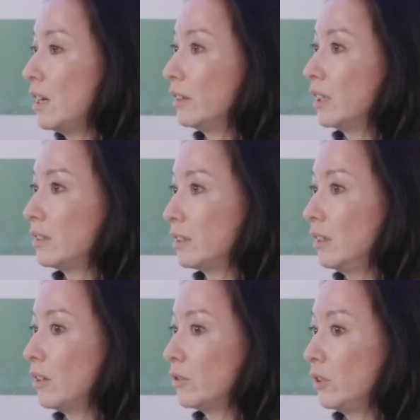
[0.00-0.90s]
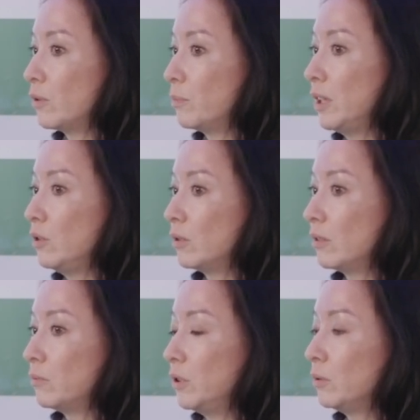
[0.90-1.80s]
the
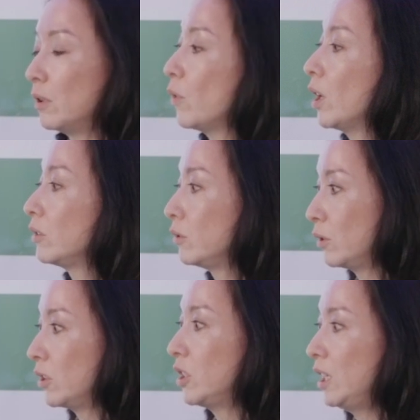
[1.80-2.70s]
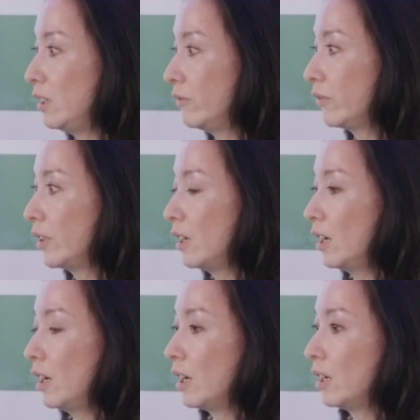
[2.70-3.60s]
European Union wanted to achieve
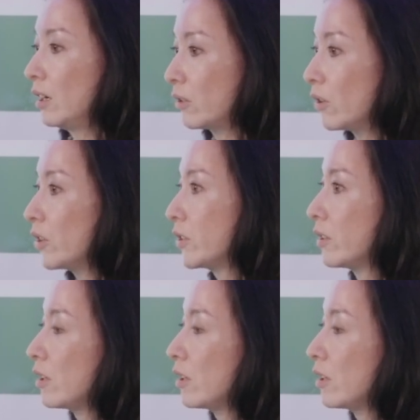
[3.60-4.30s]
across a